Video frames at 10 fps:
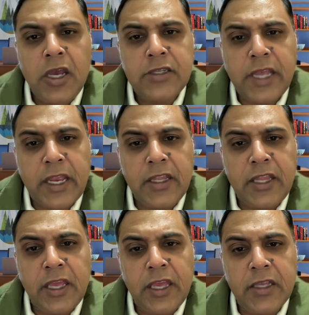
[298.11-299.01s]
Second
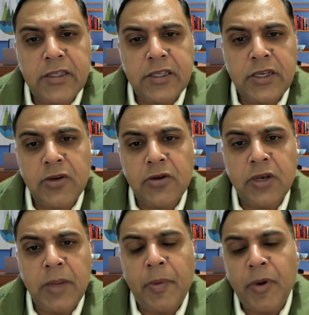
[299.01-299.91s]
thing is,
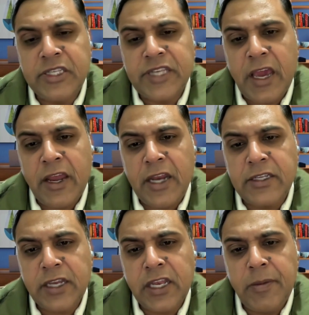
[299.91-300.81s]

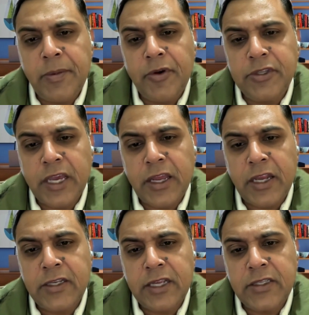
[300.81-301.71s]
lipopolysaccharides. Again,
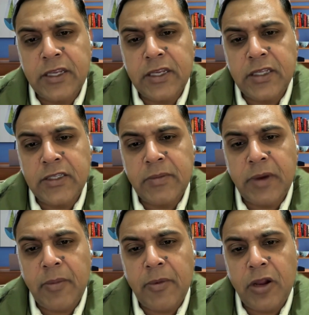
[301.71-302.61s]
lipopolysaccharides is a
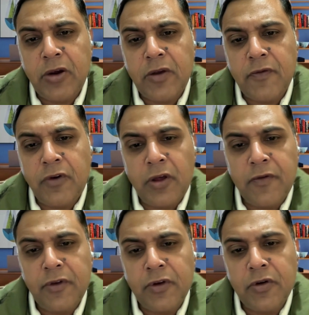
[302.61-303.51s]
byproduct of a
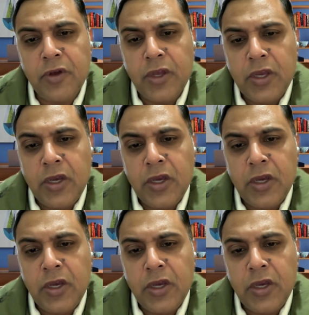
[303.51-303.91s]
lot of,